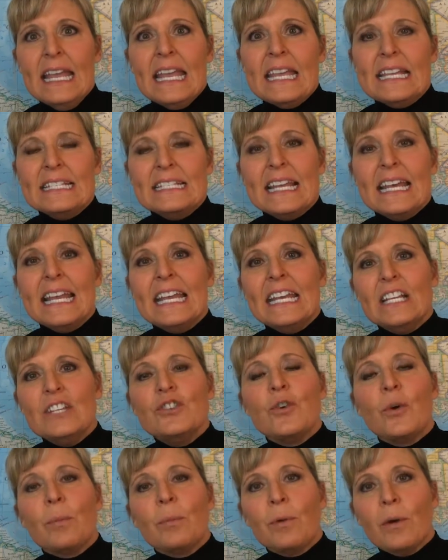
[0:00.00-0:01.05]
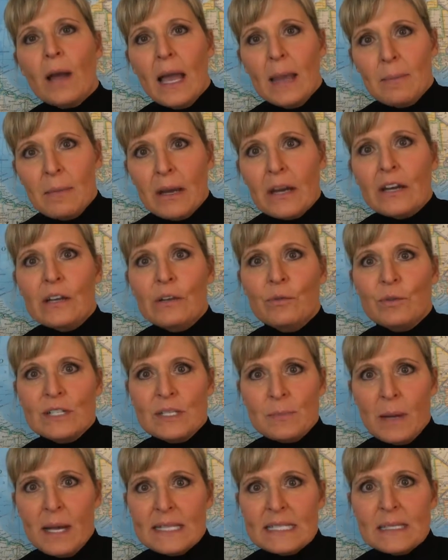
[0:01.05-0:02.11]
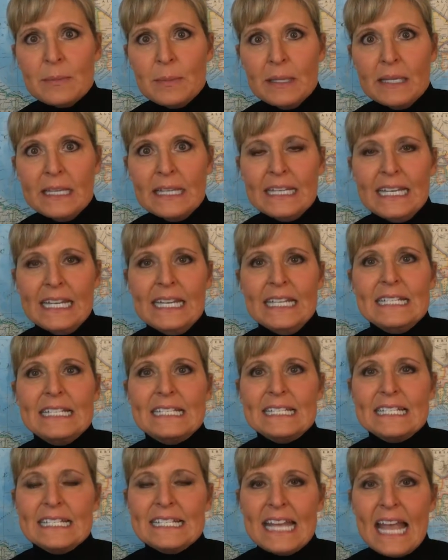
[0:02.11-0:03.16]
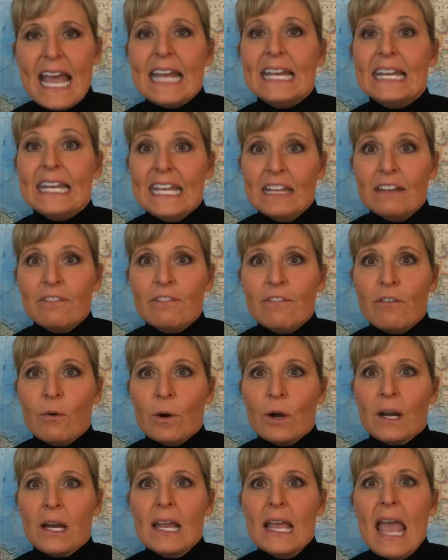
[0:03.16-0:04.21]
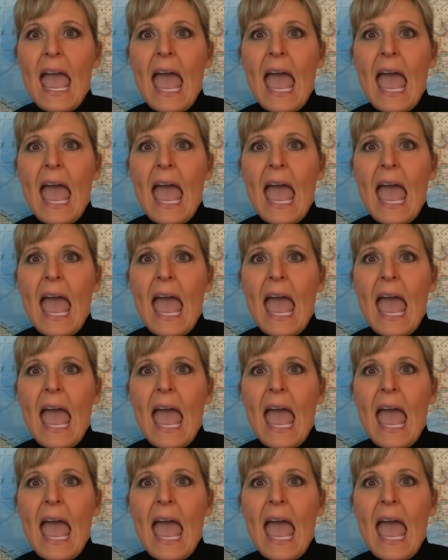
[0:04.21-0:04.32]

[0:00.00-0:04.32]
is that it is your primary responsibility to stand in for